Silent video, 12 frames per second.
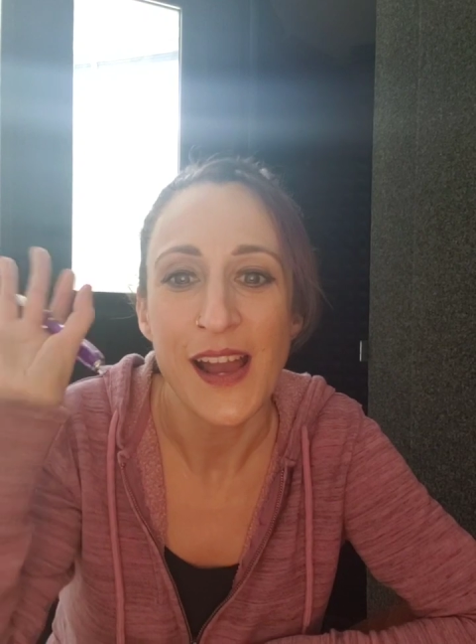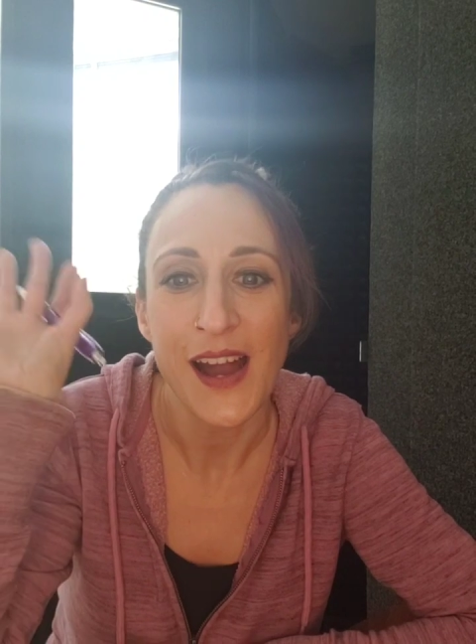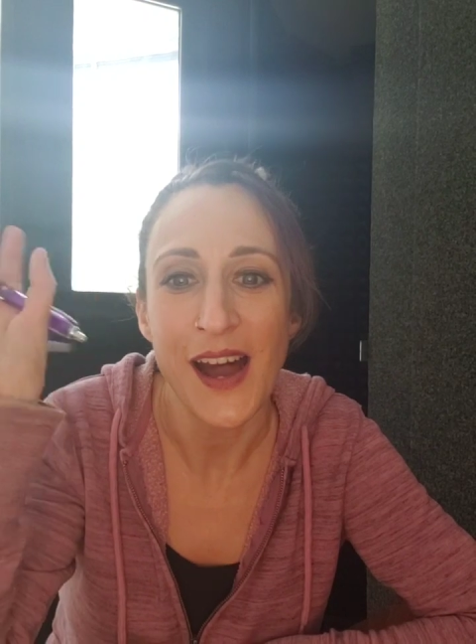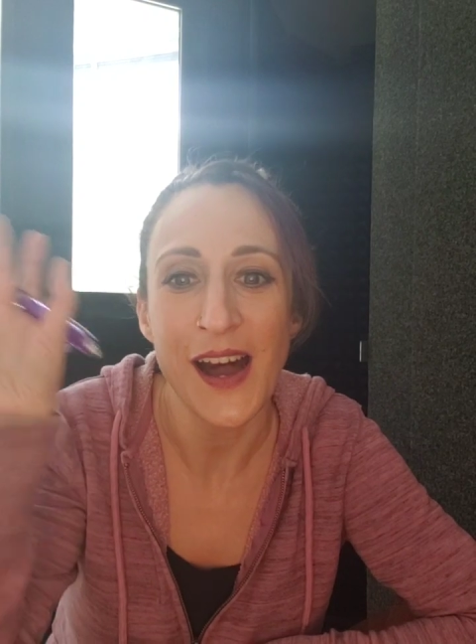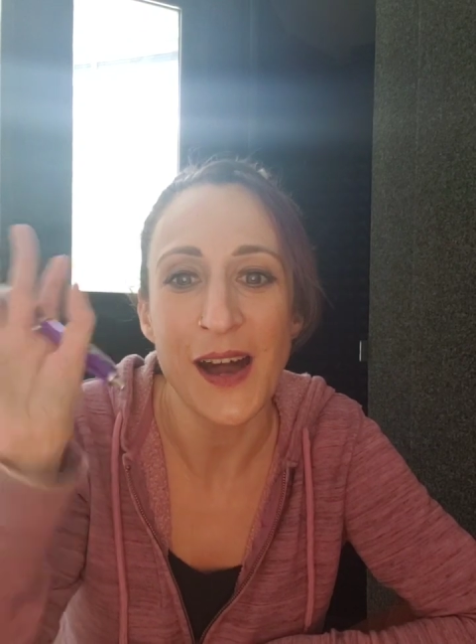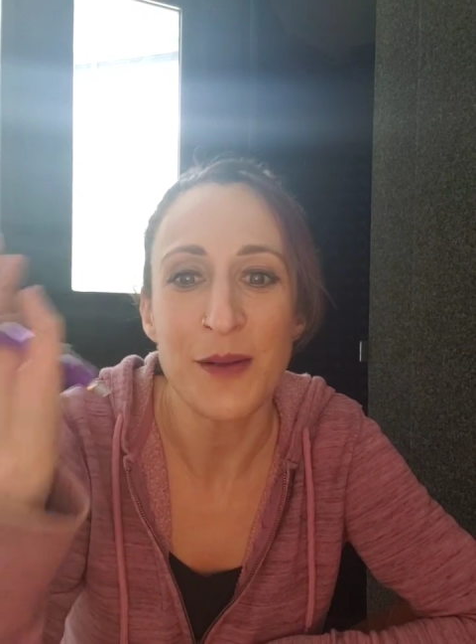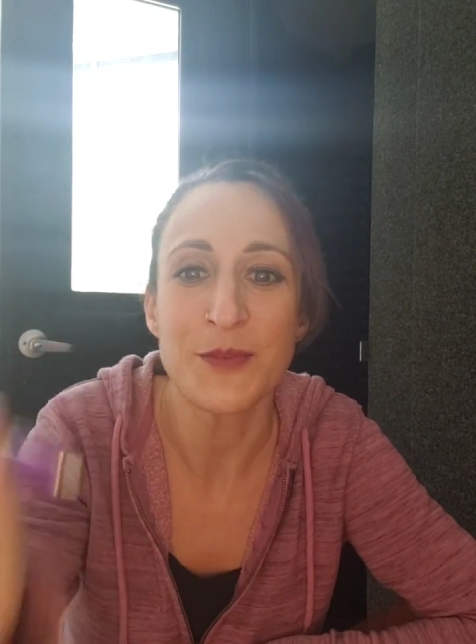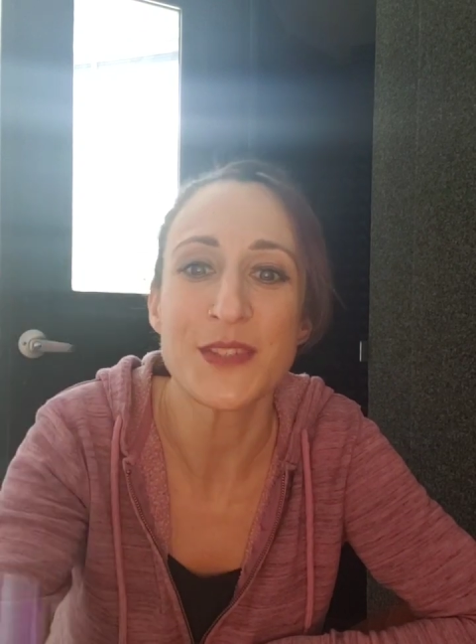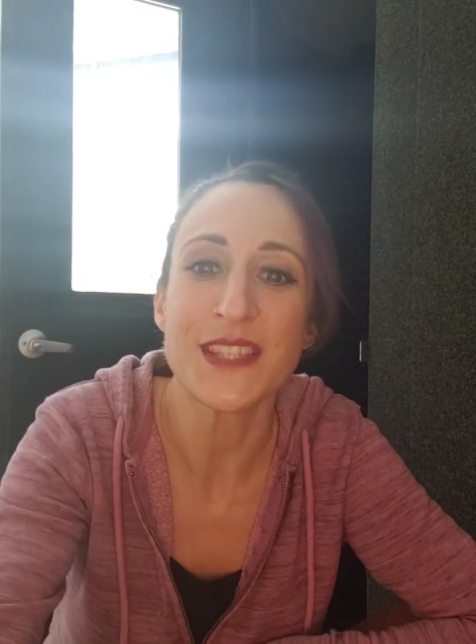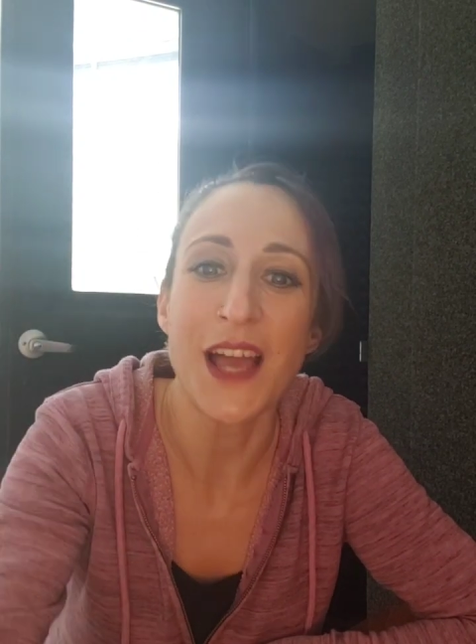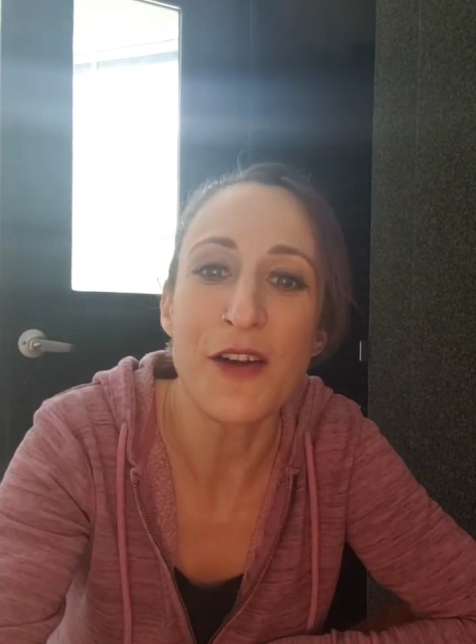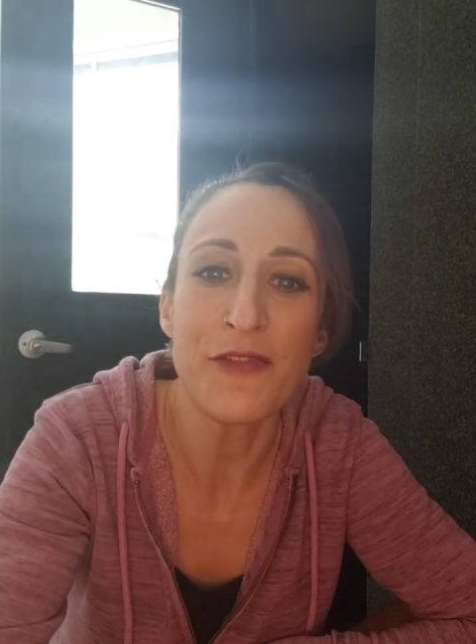
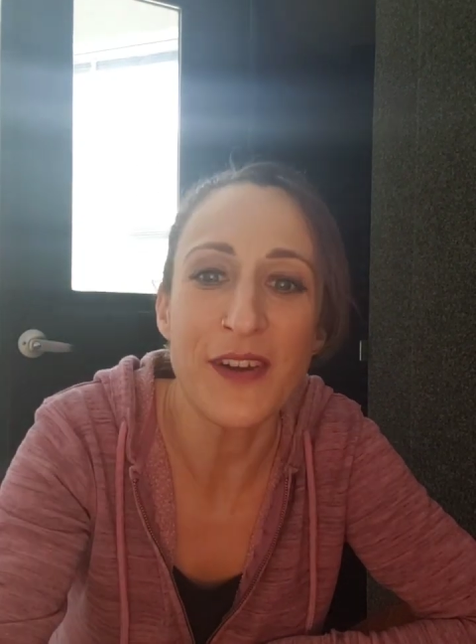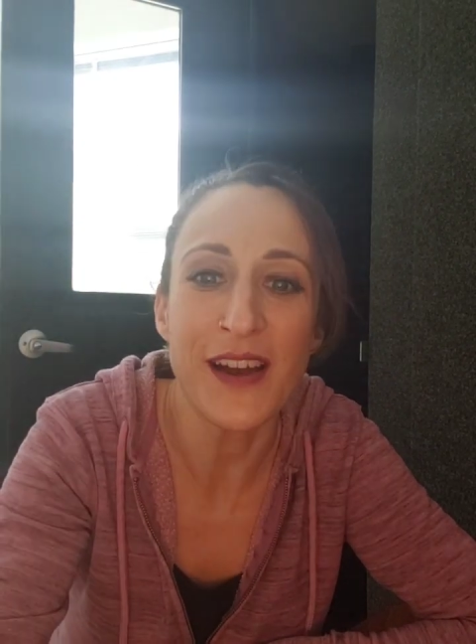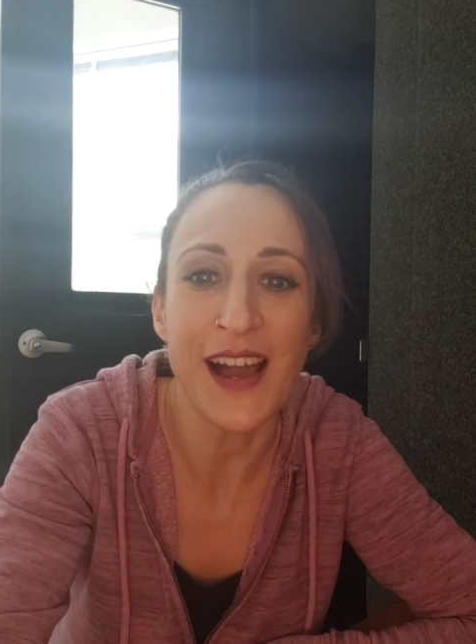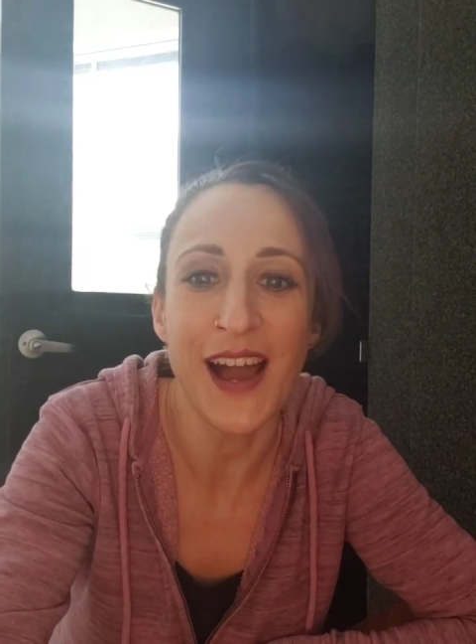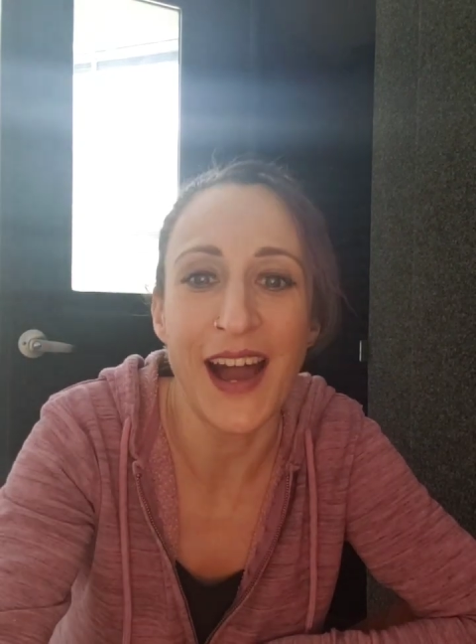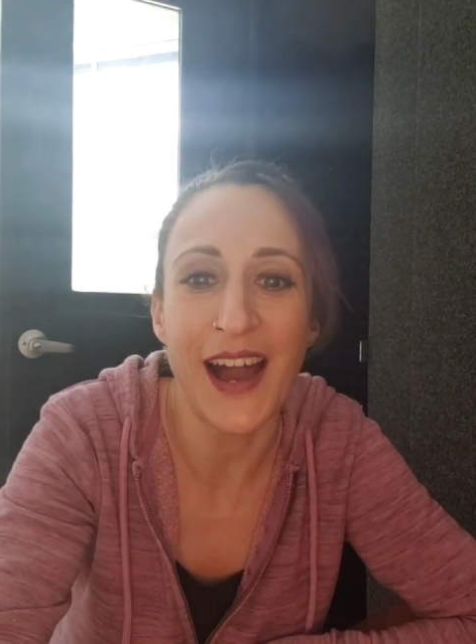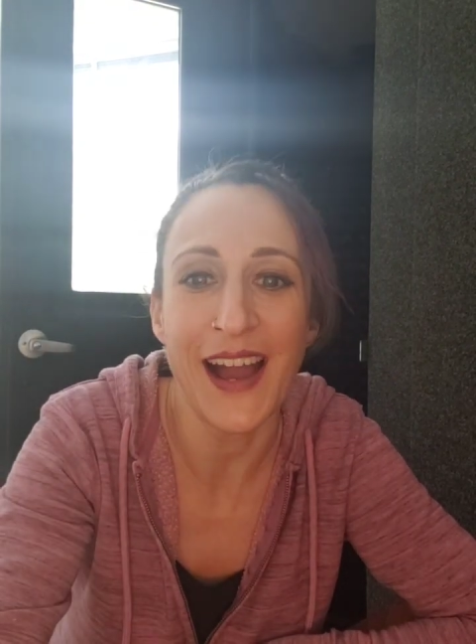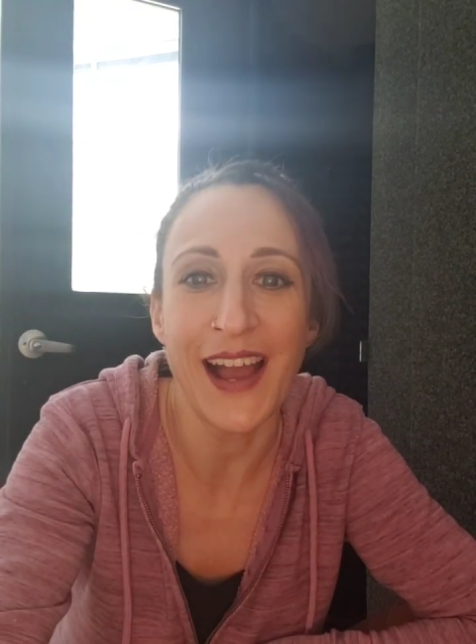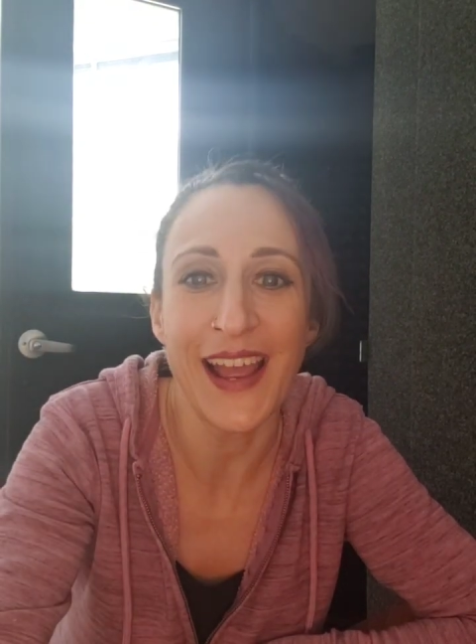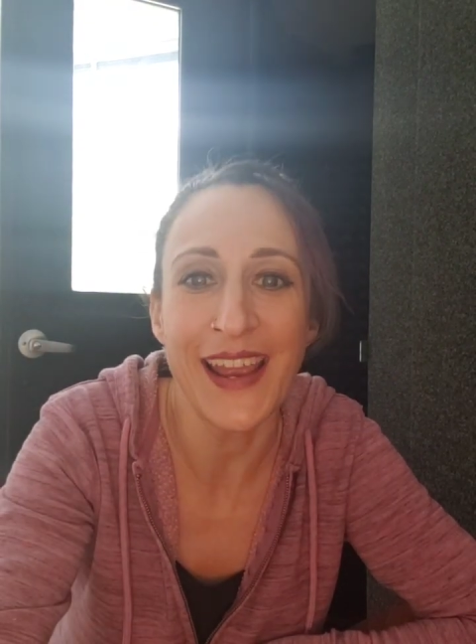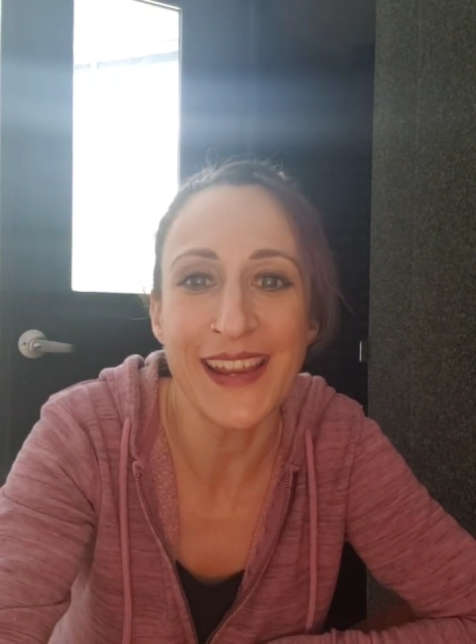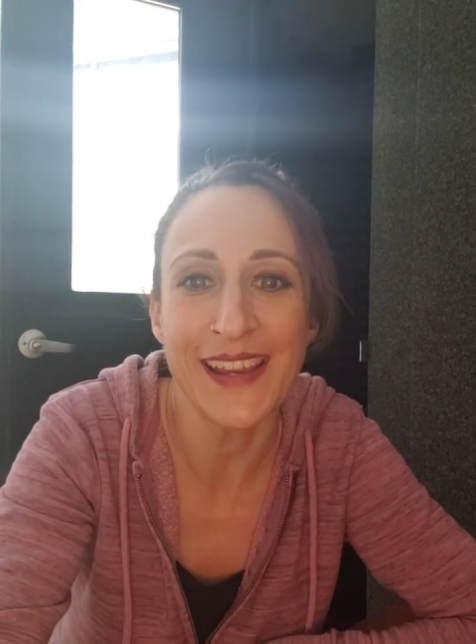Mustafa,
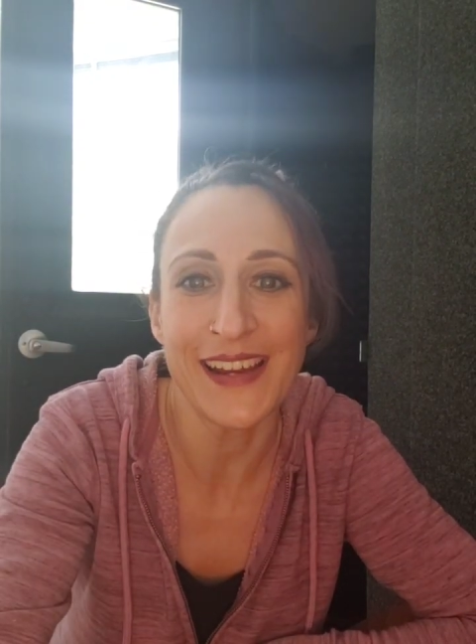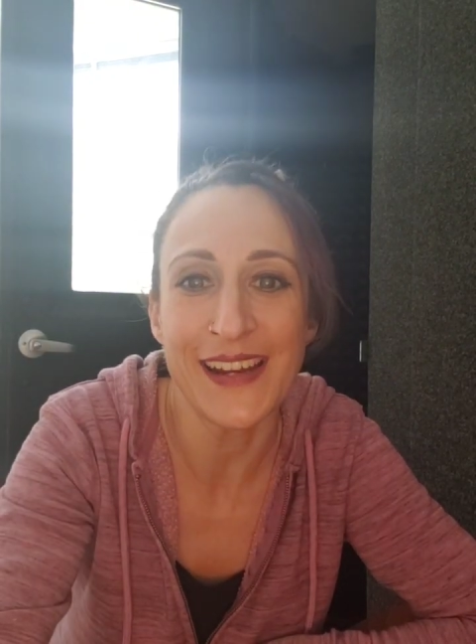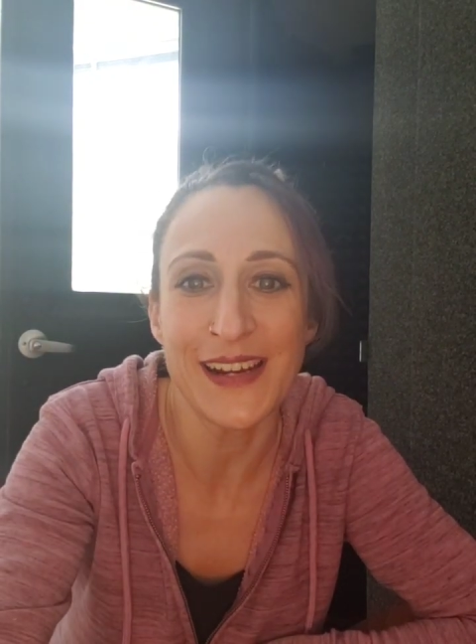hi.